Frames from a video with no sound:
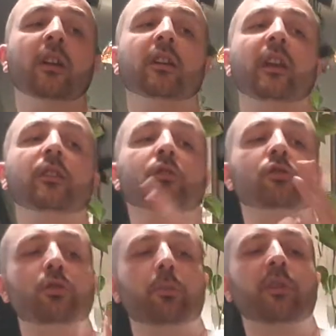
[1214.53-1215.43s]
then you
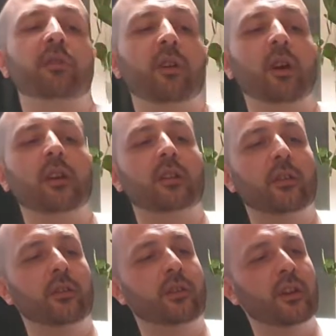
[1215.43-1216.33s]
should be fine.
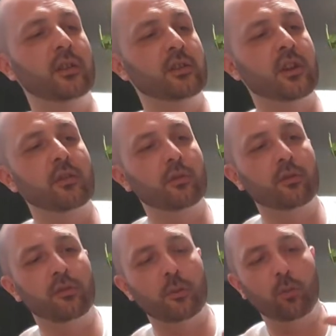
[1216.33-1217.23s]
Because in general,
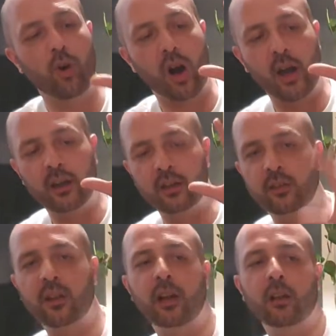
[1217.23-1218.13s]
from what I can
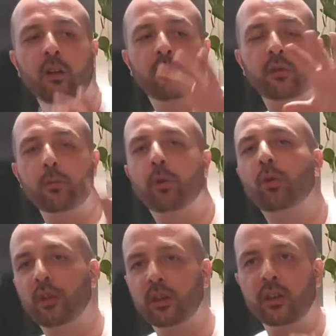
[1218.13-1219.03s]
tell over
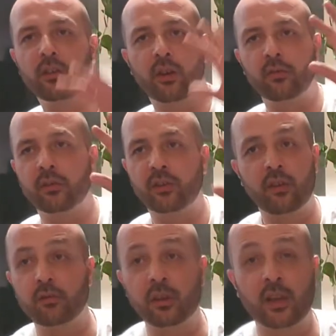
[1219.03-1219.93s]
importing these over
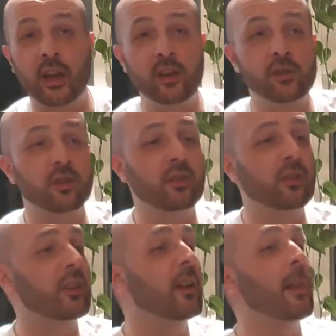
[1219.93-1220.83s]
several
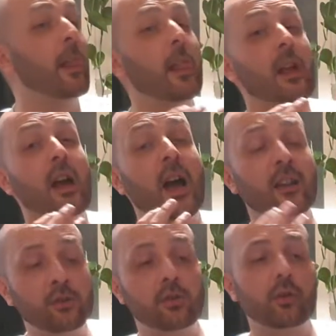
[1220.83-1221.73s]
occasions
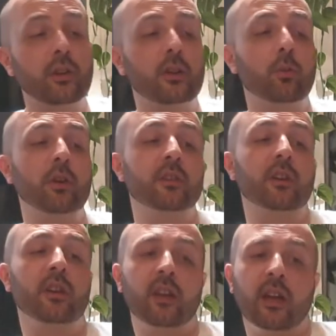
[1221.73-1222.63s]
and during the
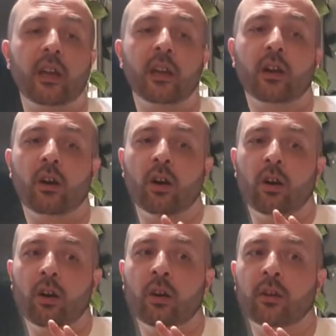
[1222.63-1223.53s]
winter,
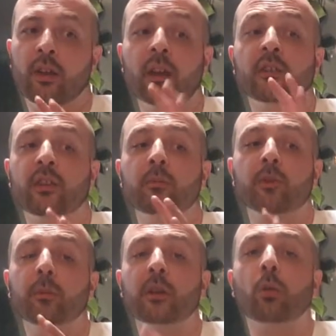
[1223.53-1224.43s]
they seem to
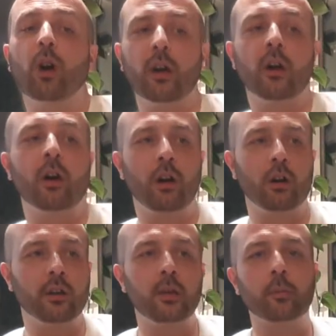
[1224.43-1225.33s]
be quite a
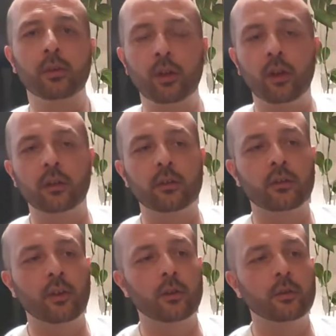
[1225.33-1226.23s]
hardy plant.
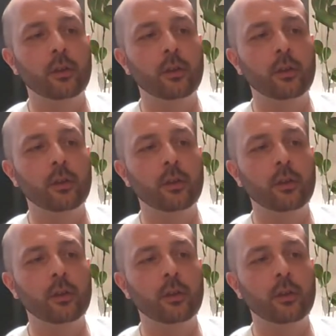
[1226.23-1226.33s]
So